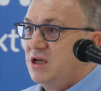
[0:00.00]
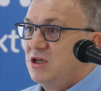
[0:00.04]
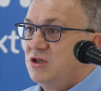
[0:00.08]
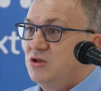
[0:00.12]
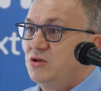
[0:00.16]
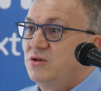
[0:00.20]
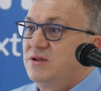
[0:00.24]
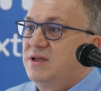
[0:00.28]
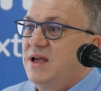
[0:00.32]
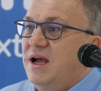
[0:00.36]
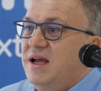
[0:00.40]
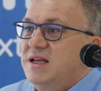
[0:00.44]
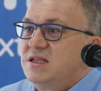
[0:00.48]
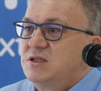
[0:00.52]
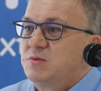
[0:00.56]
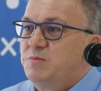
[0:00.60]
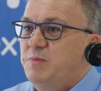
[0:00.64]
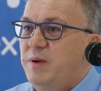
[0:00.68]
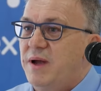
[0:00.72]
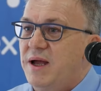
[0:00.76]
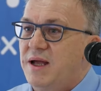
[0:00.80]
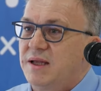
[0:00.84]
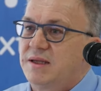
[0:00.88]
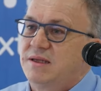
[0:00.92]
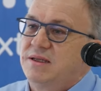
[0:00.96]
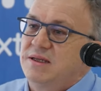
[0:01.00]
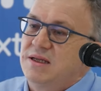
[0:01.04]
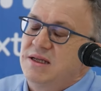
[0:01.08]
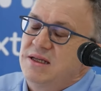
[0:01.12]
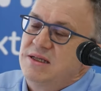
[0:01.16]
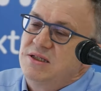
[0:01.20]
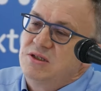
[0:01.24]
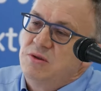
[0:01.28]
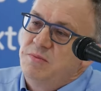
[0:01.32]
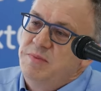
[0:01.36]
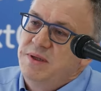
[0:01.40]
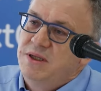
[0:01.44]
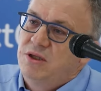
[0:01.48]
the gas part
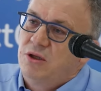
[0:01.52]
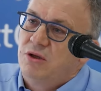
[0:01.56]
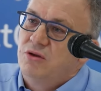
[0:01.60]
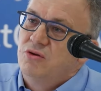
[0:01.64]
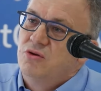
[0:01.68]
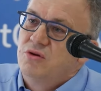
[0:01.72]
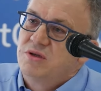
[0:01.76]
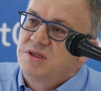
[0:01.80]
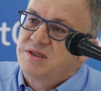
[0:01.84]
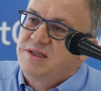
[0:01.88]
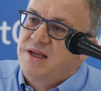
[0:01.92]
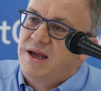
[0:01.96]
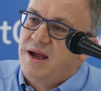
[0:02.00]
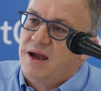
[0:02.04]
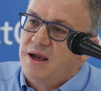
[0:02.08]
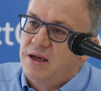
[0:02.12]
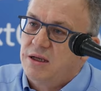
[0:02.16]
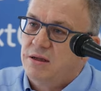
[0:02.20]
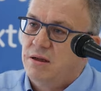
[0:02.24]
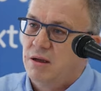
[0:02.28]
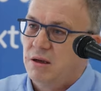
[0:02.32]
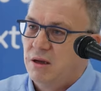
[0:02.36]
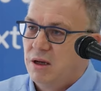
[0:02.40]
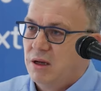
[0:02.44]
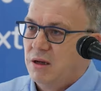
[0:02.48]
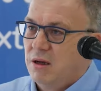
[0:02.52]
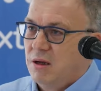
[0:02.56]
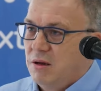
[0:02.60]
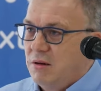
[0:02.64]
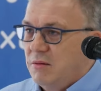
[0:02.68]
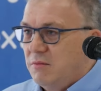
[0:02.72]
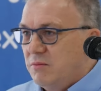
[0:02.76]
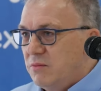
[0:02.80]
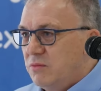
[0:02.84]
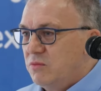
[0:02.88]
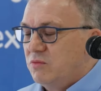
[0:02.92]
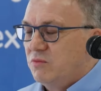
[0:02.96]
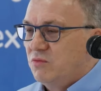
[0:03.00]
is a bit on the side.
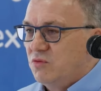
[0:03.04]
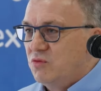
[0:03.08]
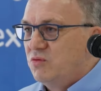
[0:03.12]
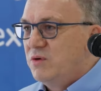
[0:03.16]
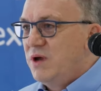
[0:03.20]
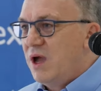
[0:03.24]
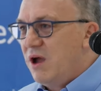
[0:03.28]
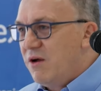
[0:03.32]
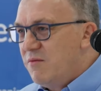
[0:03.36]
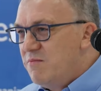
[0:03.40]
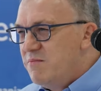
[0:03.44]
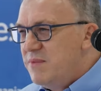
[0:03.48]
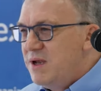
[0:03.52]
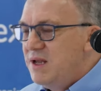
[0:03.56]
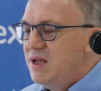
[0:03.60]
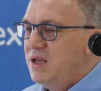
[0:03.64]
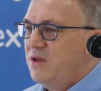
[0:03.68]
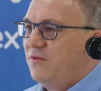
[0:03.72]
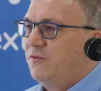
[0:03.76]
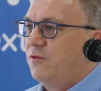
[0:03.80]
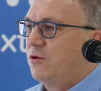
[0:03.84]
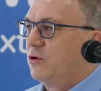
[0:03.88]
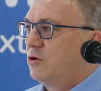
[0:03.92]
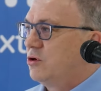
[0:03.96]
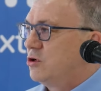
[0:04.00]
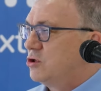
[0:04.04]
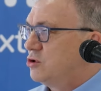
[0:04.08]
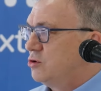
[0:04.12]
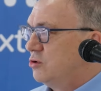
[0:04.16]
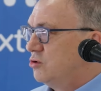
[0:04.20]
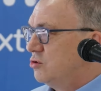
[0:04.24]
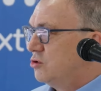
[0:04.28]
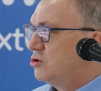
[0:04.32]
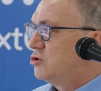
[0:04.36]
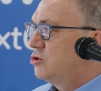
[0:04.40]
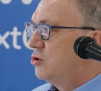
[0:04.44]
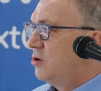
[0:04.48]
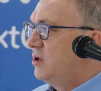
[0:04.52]
We are mainly focused on
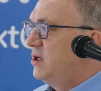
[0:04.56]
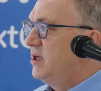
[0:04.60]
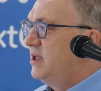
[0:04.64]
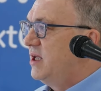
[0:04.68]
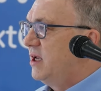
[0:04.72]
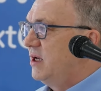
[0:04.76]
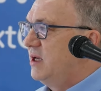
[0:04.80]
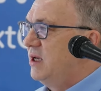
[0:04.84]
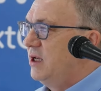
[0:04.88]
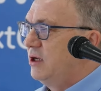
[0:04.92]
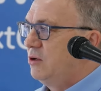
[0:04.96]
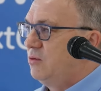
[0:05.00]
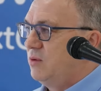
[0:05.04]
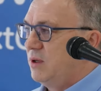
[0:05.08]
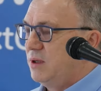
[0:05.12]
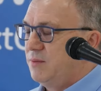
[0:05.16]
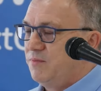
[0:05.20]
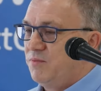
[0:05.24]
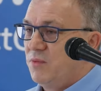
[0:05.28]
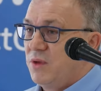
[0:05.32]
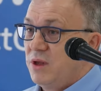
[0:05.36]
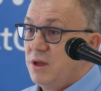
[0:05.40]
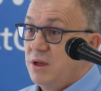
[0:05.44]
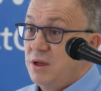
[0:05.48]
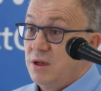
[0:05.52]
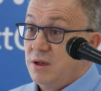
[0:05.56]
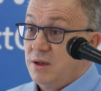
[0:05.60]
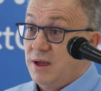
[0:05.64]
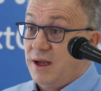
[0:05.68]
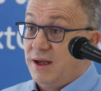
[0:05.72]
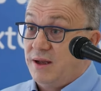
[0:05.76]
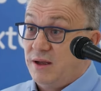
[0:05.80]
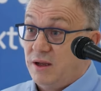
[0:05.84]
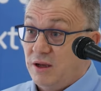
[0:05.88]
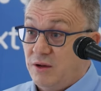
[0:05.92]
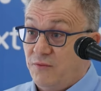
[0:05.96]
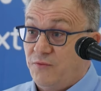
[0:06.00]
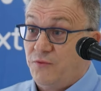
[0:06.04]
the solid and liquid.
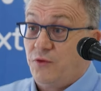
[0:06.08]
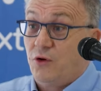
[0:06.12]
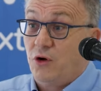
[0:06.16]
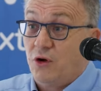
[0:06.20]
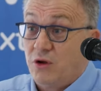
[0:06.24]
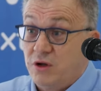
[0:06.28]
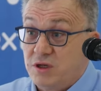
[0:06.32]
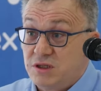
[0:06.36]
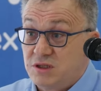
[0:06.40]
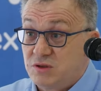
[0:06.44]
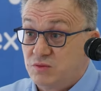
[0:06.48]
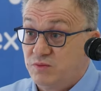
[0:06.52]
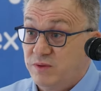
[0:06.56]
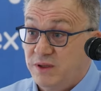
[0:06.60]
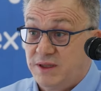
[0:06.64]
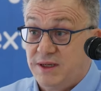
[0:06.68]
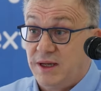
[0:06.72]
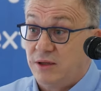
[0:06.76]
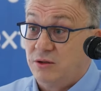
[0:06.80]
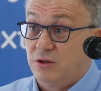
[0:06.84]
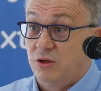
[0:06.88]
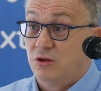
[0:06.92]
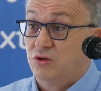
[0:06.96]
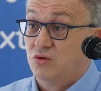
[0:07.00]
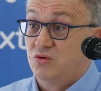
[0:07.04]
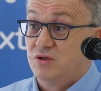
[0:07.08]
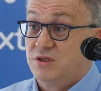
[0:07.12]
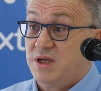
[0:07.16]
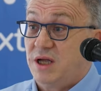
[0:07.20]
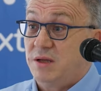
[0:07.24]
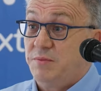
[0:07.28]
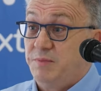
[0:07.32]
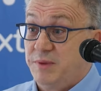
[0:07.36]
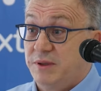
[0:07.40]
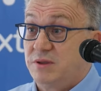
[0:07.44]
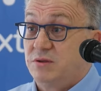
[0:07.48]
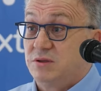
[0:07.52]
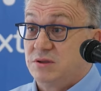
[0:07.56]
For us, we cannot do
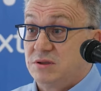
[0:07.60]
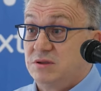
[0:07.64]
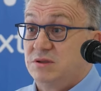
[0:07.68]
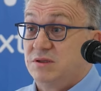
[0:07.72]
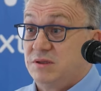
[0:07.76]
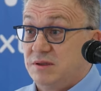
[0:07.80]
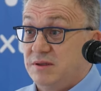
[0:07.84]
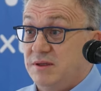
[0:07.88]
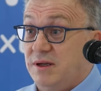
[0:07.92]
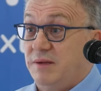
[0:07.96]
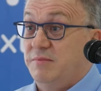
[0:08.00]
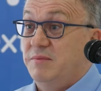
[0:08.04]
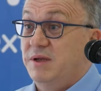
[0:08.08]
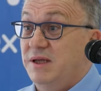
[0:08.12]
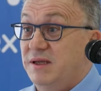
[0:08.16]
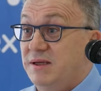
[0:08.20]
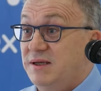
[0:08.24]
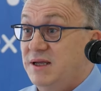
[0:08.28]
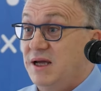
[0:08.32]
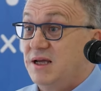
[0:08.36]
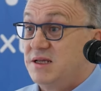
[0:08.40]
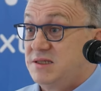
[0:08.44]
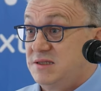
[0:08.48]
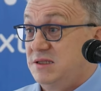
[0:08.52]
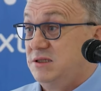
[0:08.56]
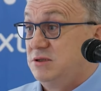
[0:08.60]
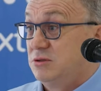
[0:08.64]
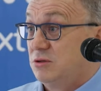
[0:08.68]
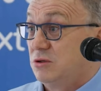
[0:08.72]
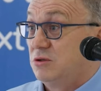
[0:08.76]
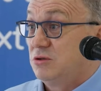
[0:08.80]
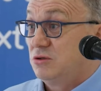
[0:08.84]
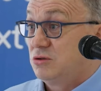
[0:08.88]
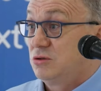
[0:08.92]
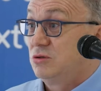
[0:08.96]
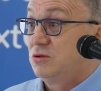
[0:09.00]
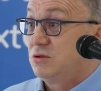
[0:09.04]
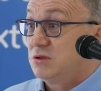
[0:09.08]
that because, I mean, gas is a
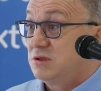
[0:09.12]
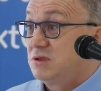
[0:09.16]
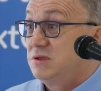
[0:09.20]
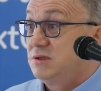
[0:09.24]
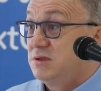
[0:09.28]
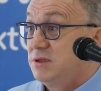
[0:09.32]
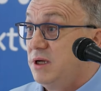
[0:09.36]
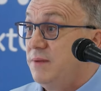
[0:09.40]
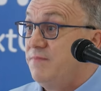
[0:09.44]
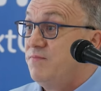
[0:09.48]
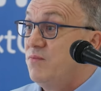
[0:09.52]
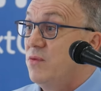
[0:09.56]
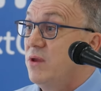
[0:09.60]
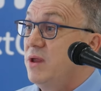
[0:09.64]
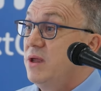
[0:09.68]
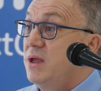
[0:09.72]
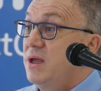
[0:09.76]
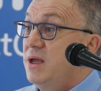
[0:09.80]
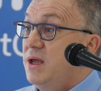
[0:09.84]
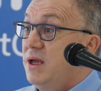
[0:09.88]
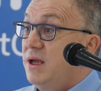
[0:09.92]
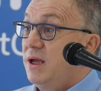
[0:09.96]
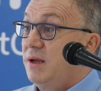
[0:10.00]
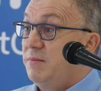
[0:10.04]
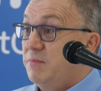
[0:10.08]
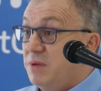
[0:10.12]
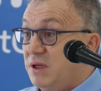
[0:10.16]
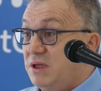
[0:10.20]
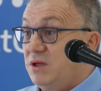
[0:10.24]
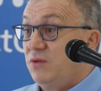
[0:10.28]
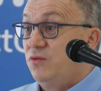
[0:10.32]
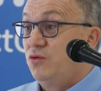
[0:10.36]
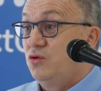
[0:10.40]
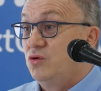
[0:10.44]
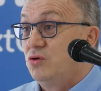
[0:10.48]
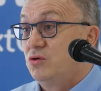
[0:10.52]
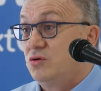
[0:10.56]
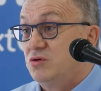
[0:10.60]
resource, yeah? But
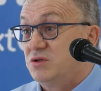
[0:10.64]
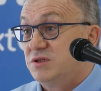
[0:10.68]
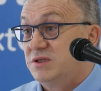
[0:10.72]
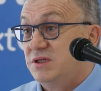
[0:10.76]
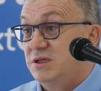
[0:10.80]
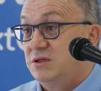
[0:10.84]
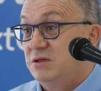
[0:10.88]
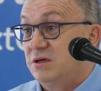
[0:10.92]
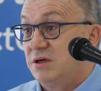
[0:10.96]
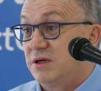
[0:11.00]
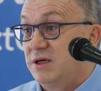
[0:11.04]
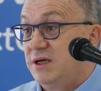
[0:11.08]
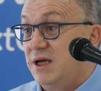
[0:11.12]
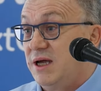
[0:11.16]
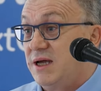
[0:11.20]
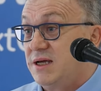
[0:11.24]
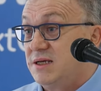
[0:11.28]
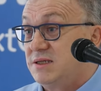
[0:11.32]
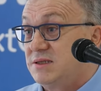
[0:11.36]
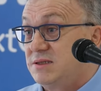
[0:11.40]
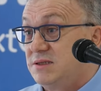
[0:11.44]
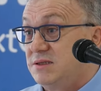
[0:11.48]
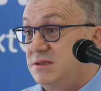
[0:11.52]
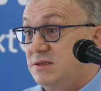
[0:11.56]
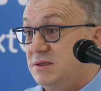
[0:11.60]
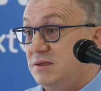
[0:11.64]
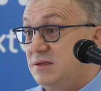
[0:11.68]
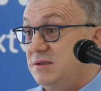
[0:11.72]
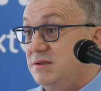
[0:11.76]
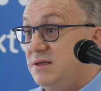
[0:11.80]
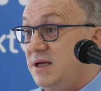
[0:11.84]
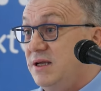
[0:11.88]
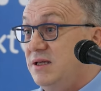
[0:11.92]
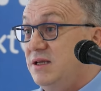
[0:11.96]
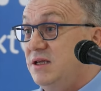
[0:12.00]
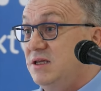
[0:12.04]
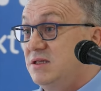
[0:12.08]
if you consider gas, then